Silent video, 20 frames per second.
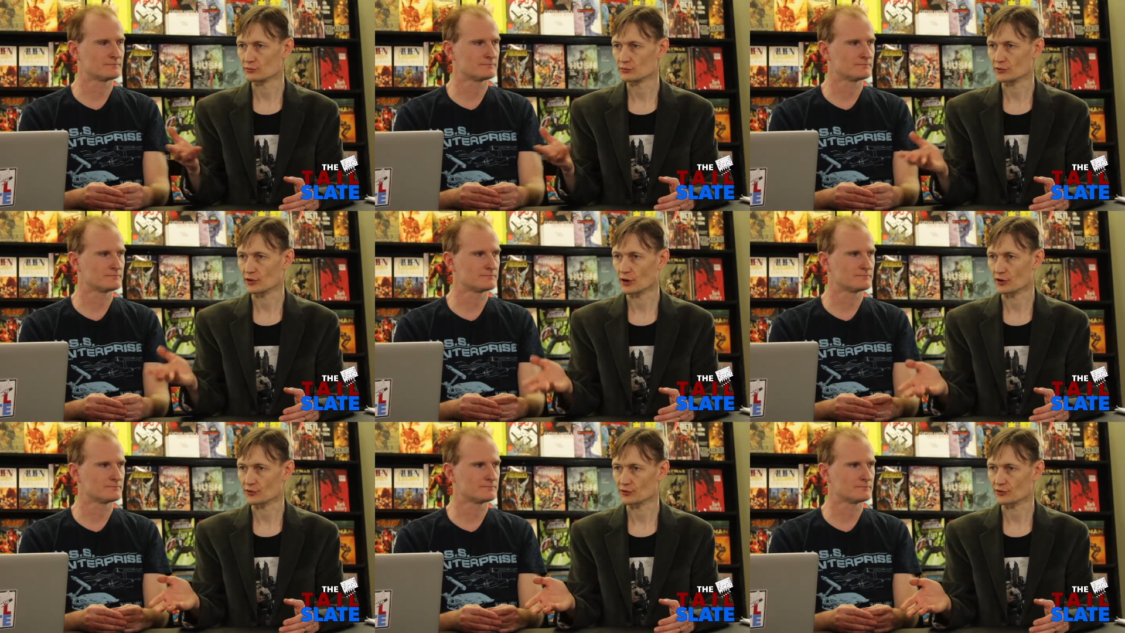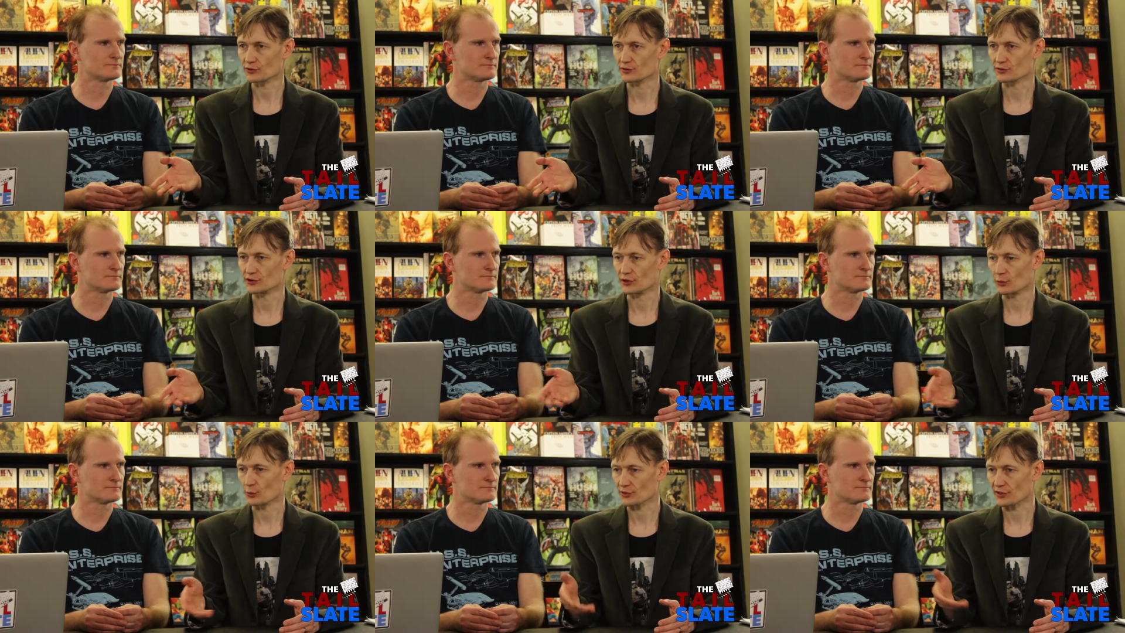Speaker 1: on, you
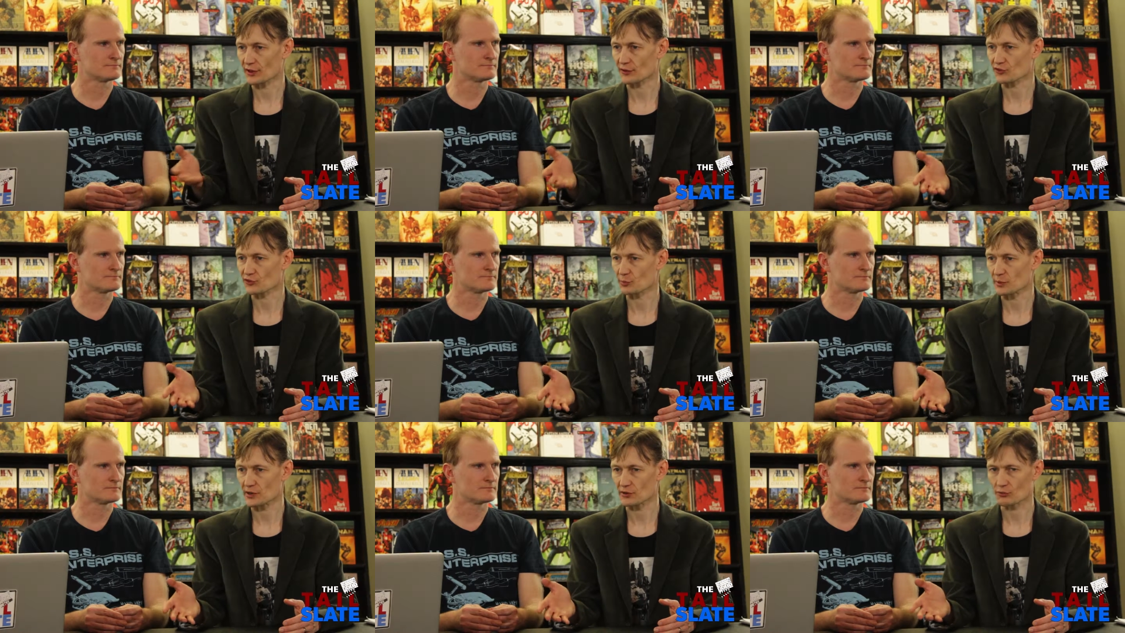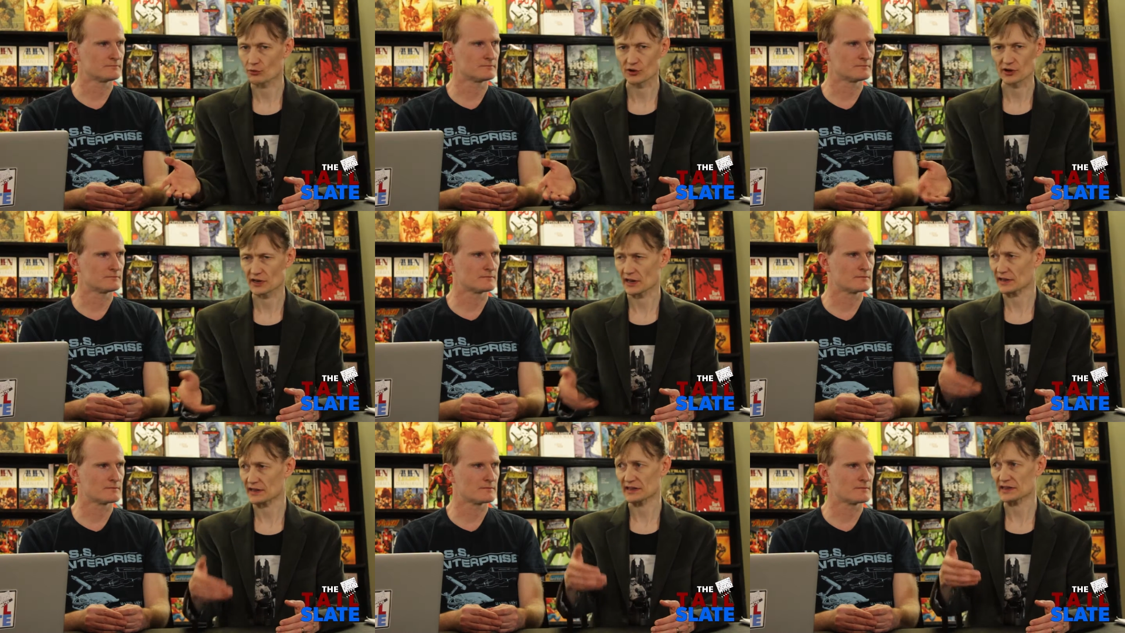know, without a speaking role.
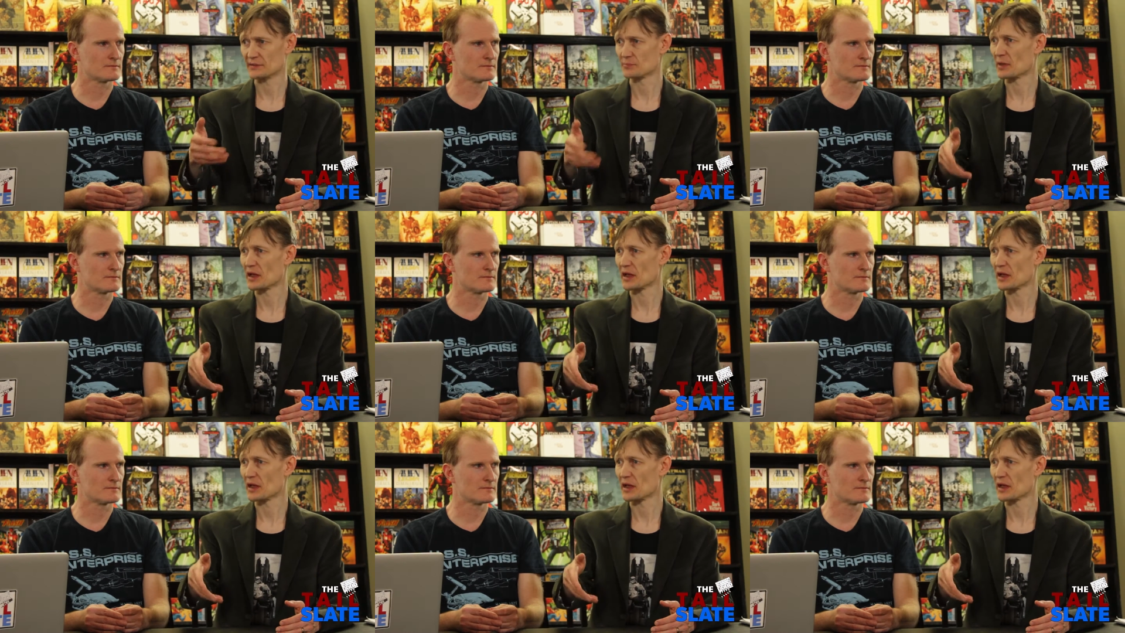Like it